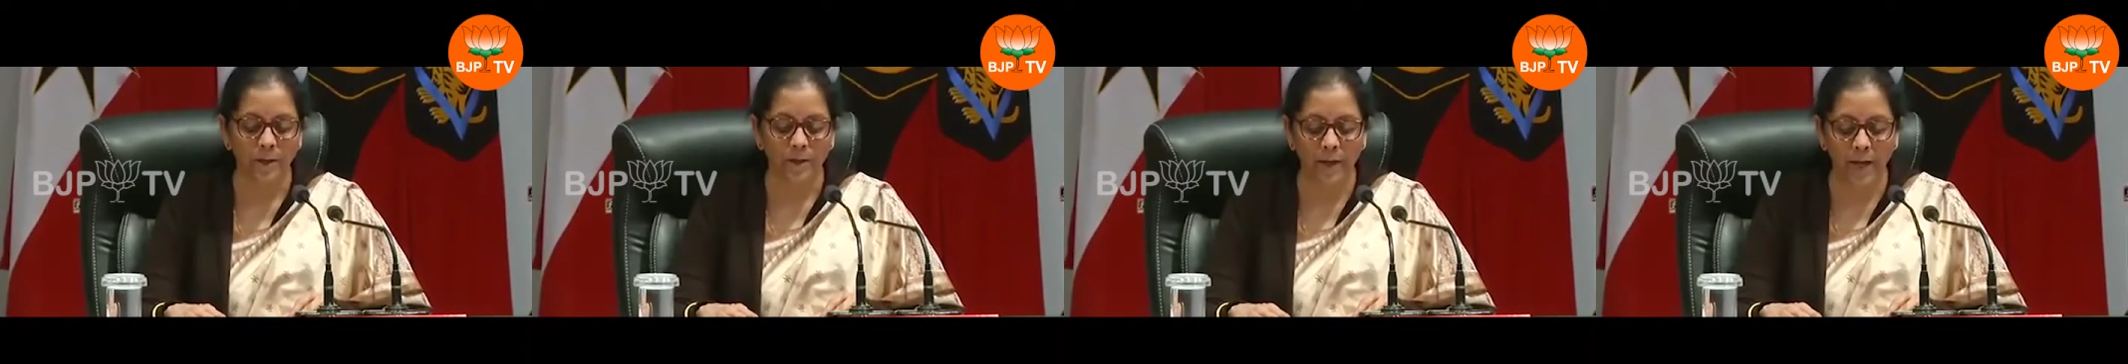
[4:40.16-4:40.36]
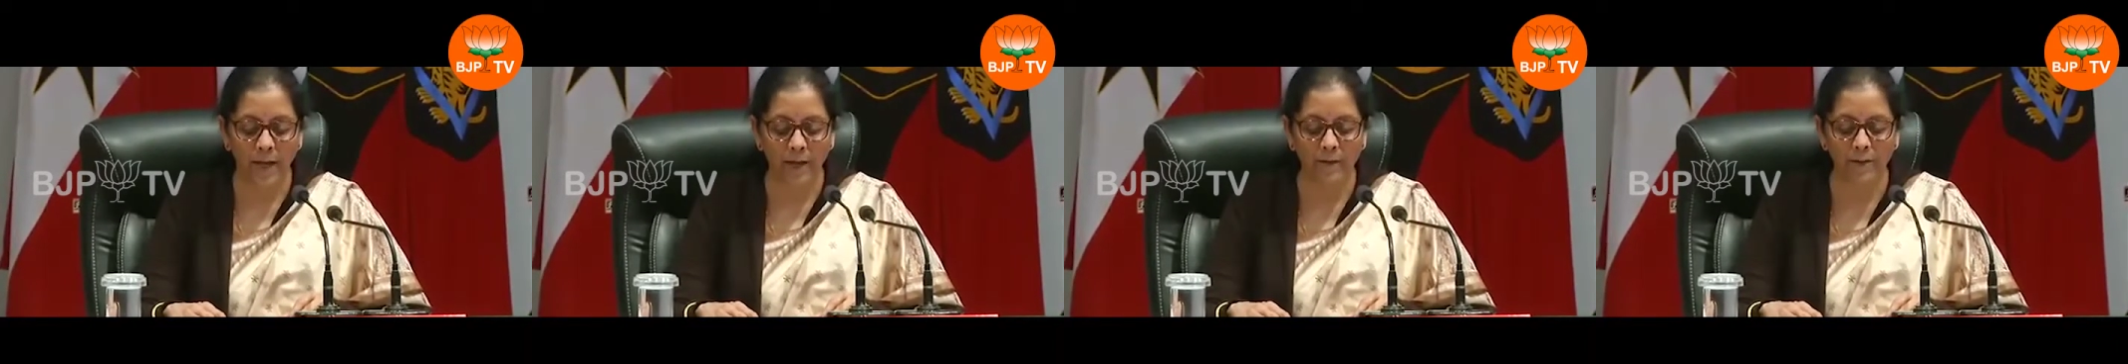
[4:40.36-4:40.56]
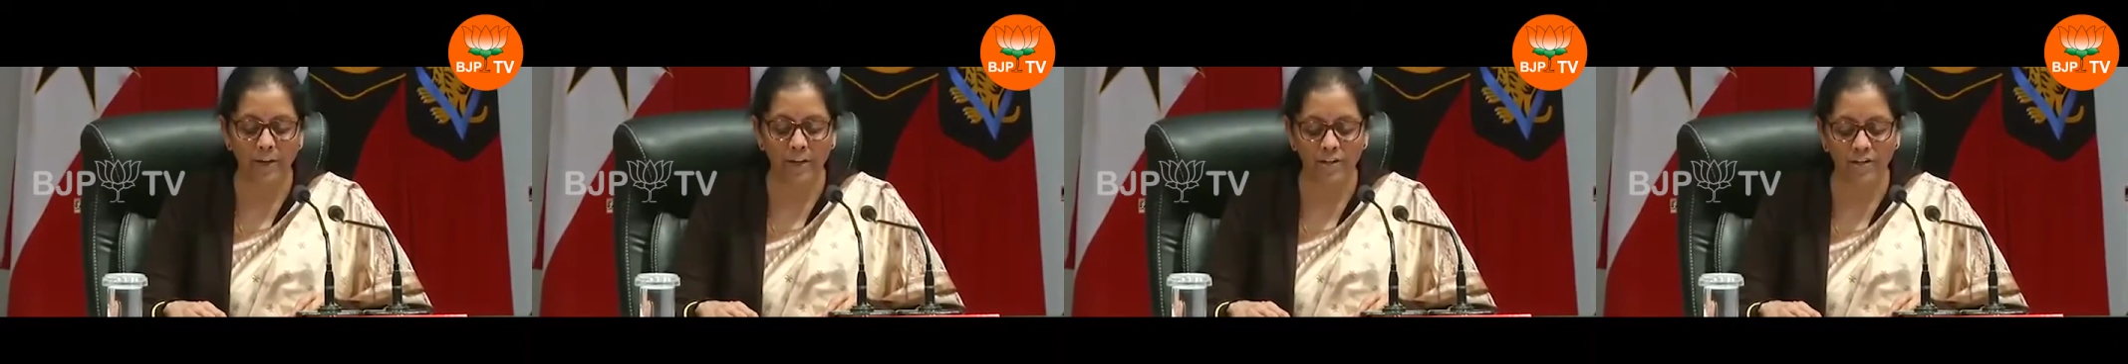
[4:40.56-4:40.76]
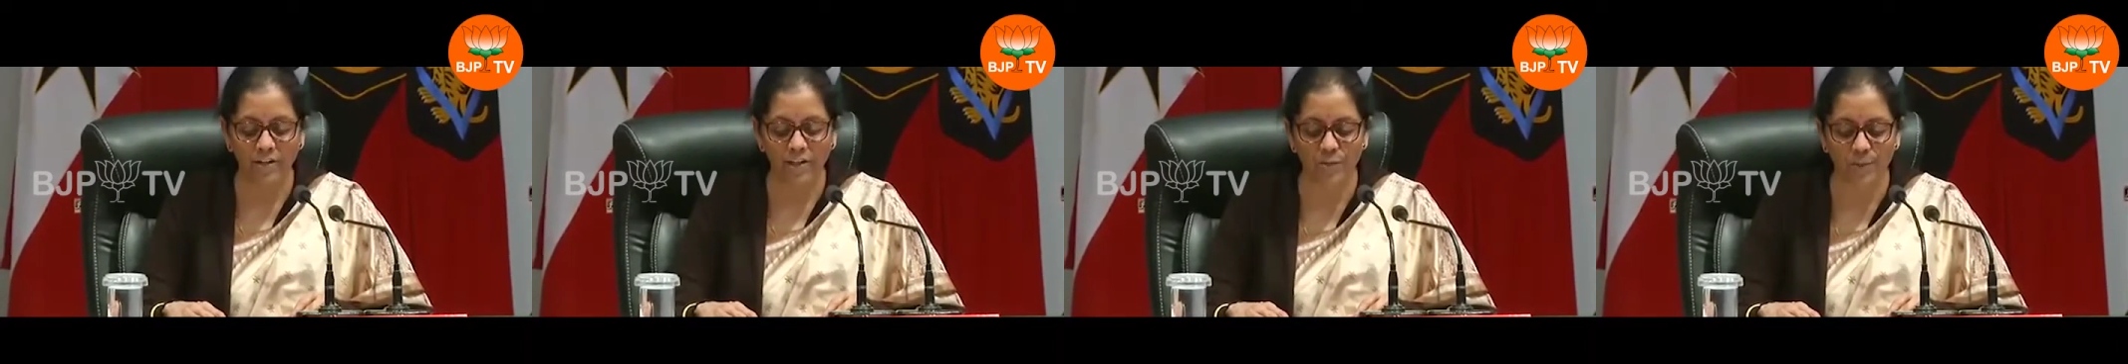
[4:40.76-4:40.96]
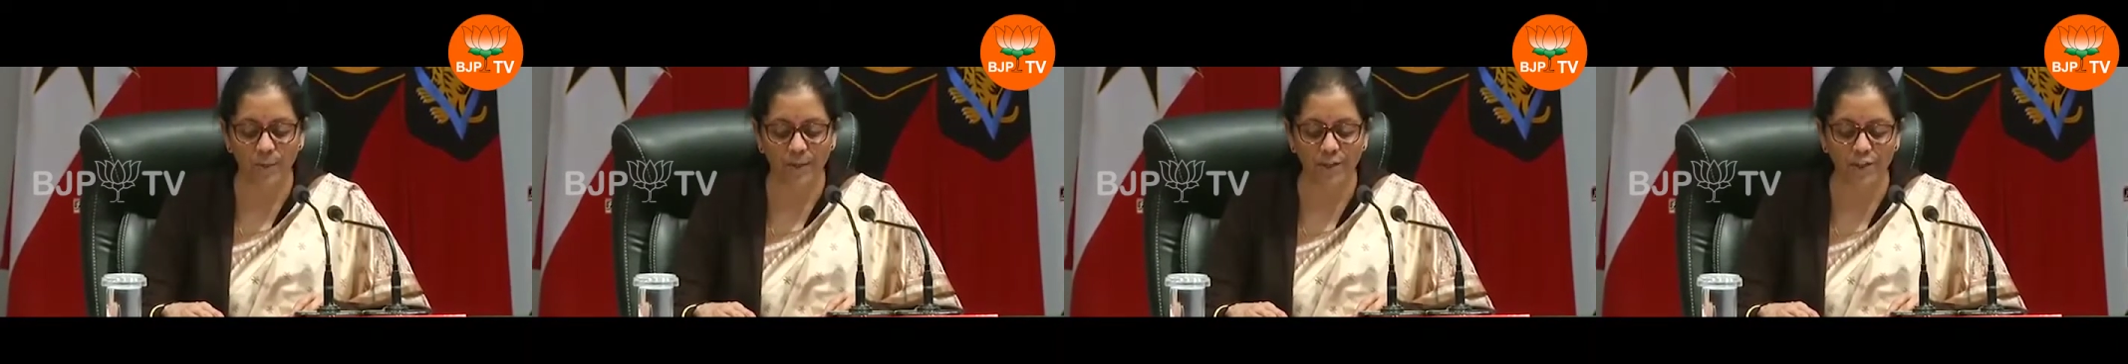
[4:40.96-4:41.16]
The evidence
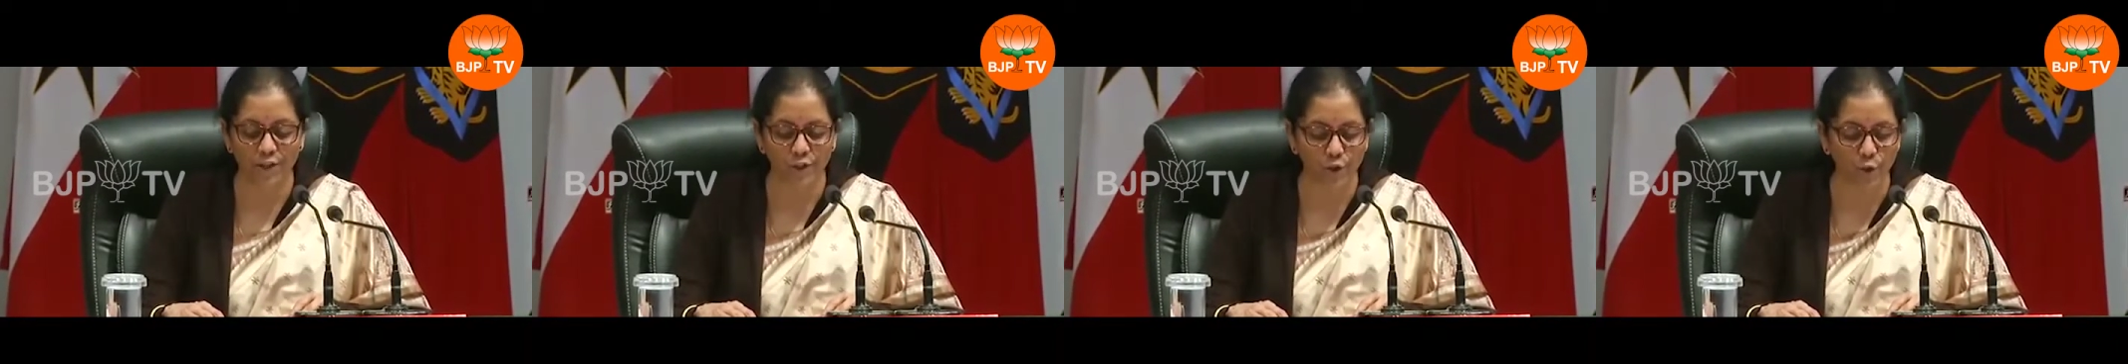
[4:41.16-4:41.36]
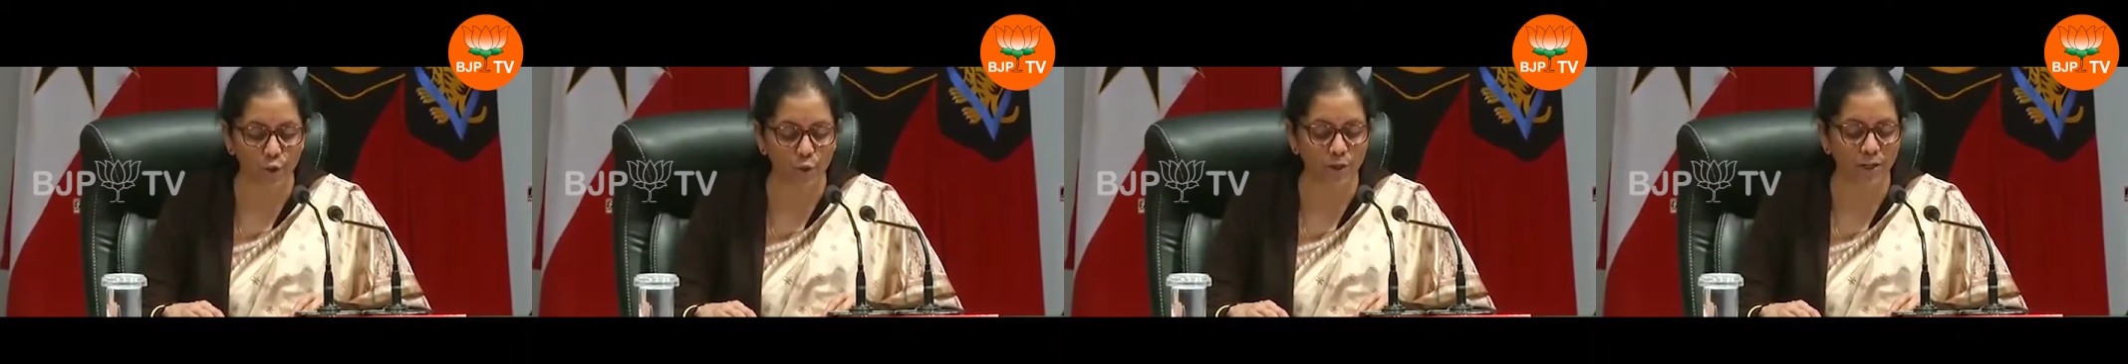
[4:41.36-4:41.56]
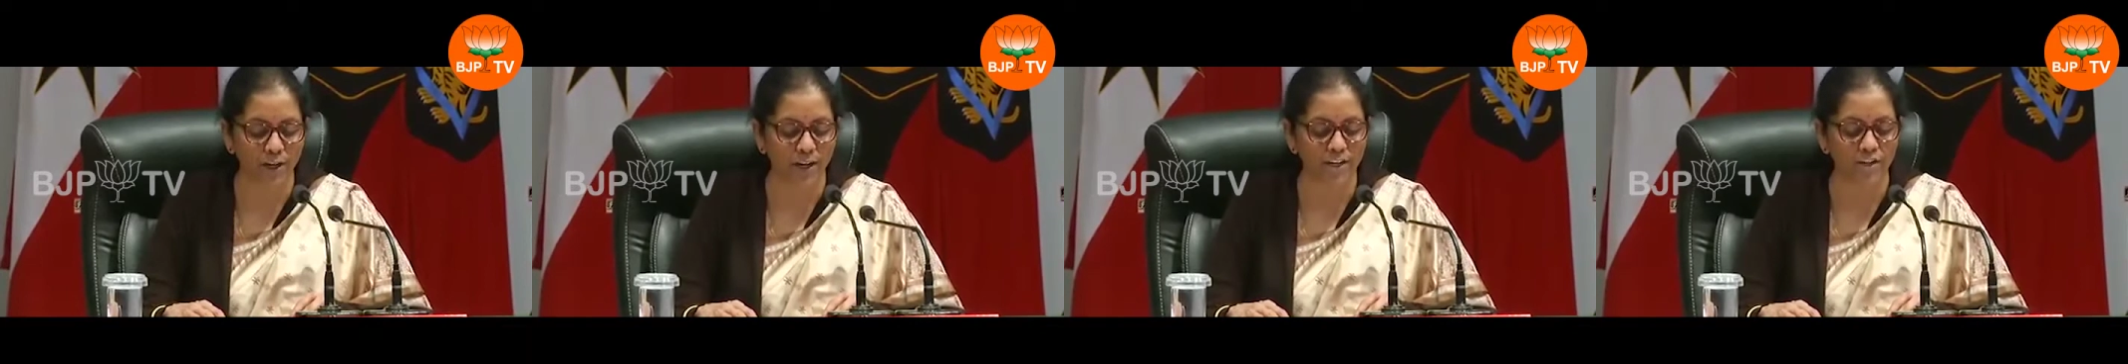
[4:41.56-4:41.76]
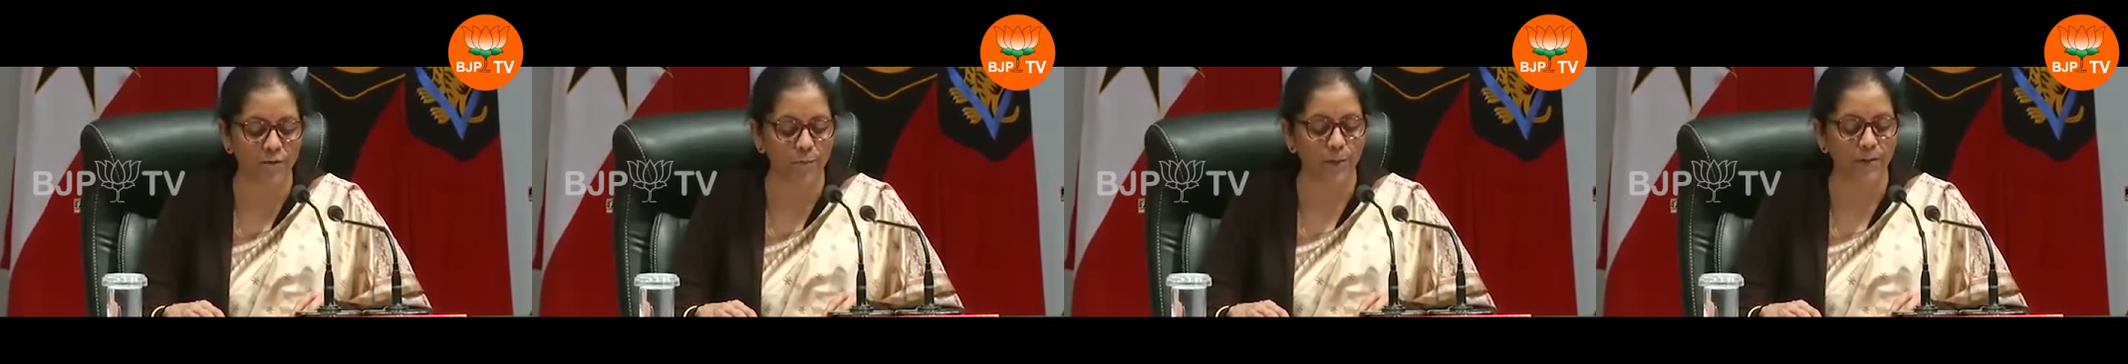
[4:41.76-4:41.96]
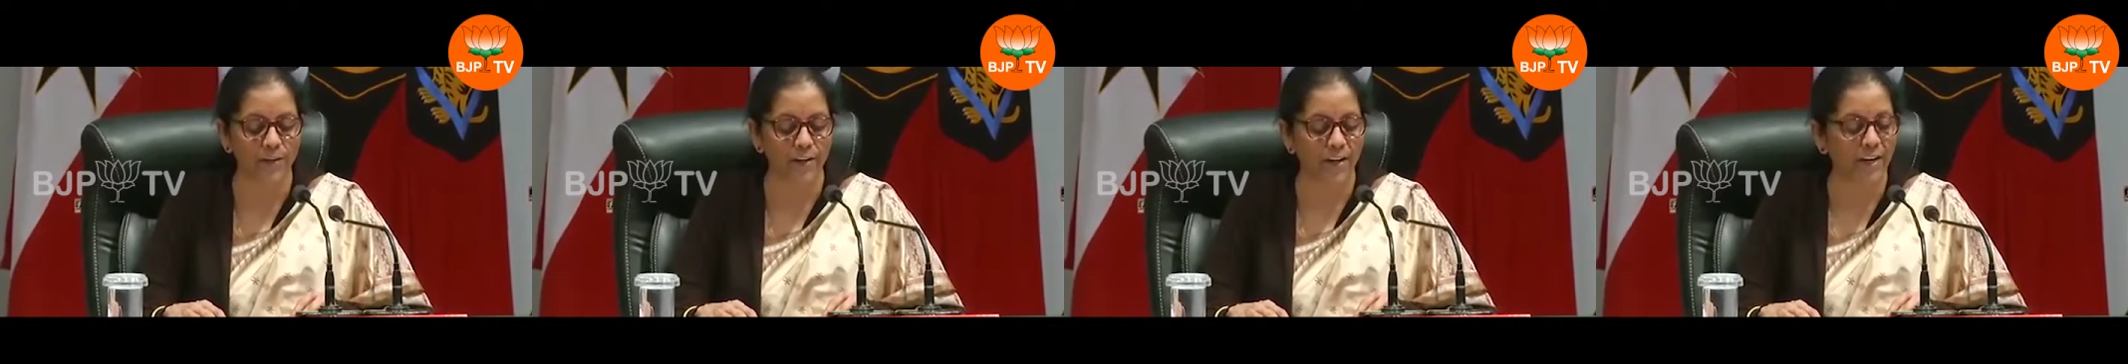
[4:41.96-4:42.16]
is being
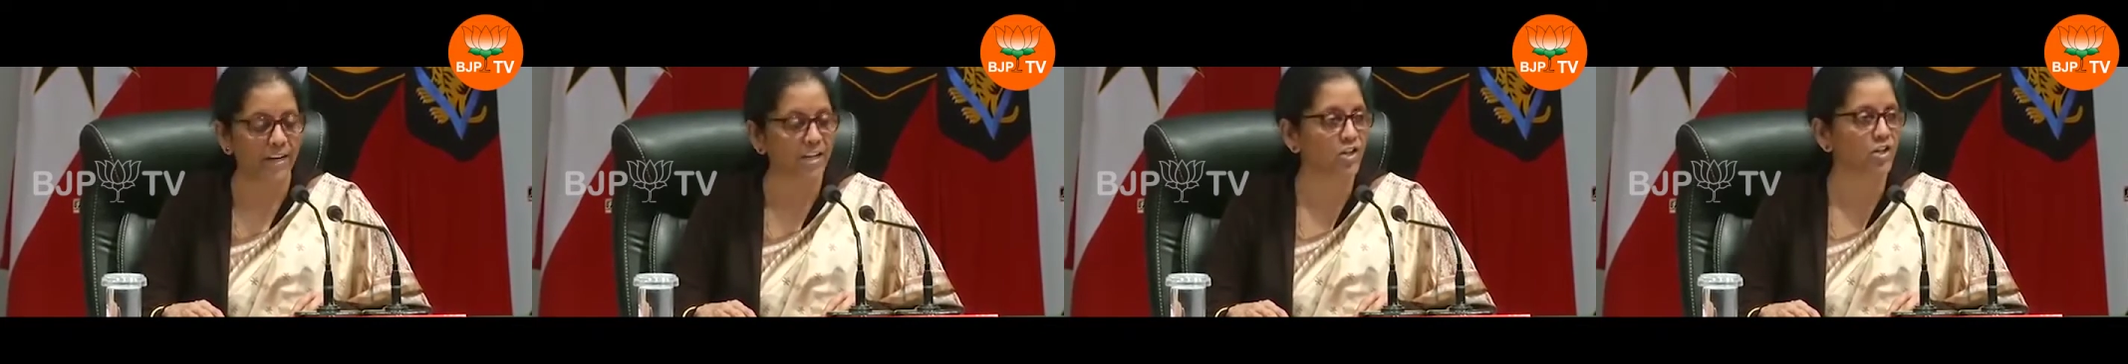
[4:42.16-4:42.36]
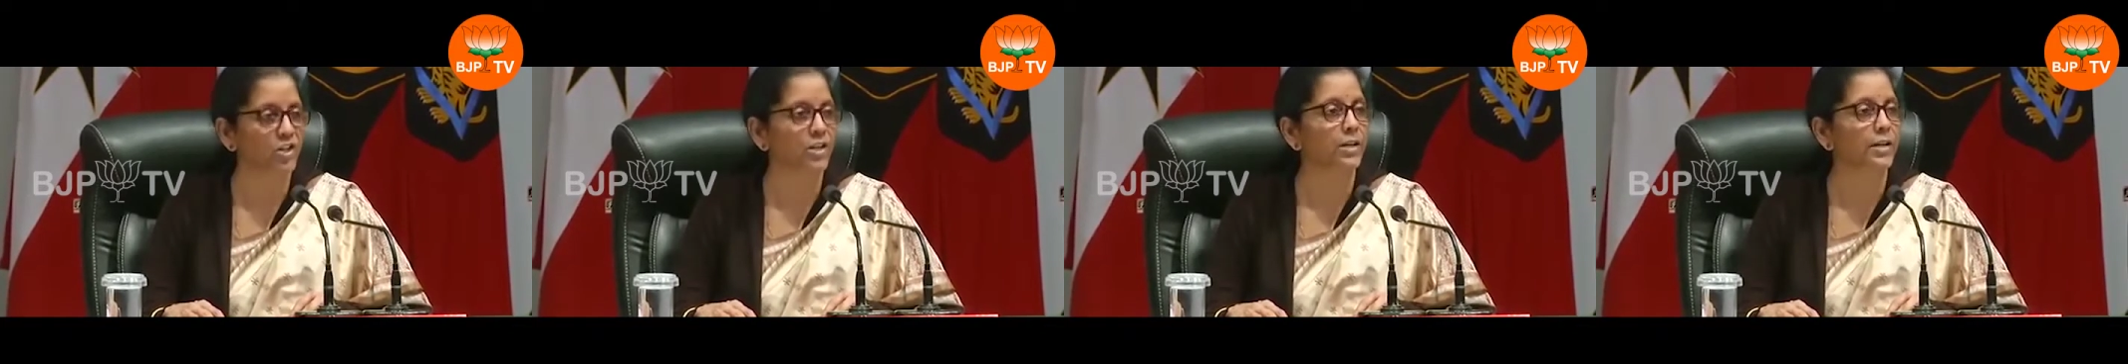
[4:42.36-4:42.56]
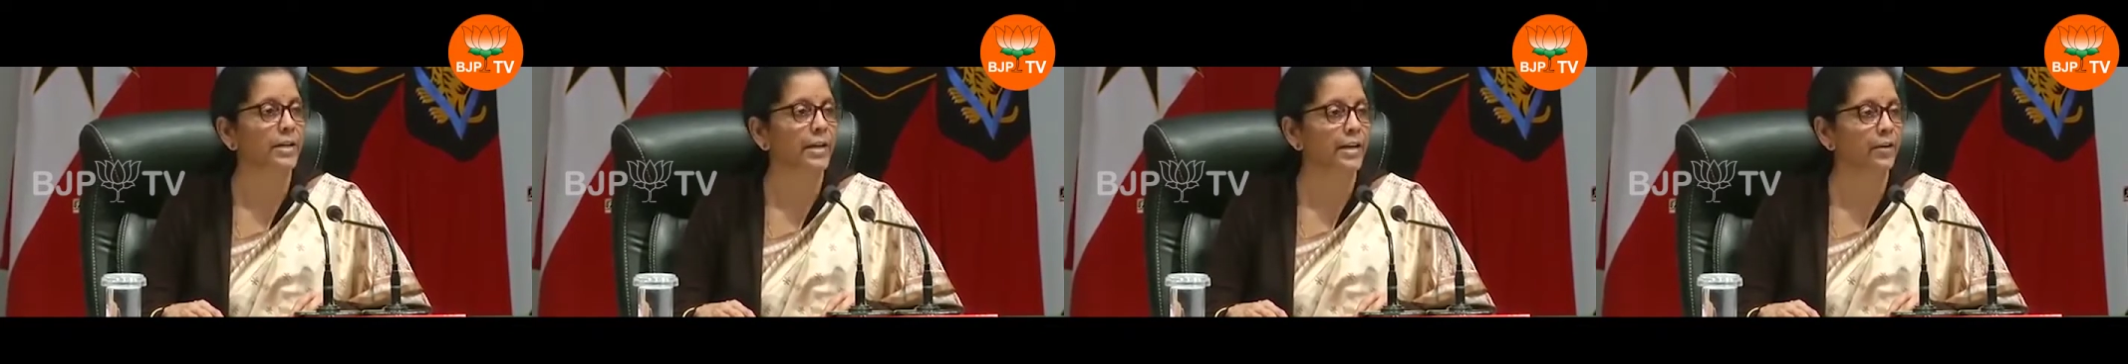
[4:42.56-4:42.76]
scrutinized by the National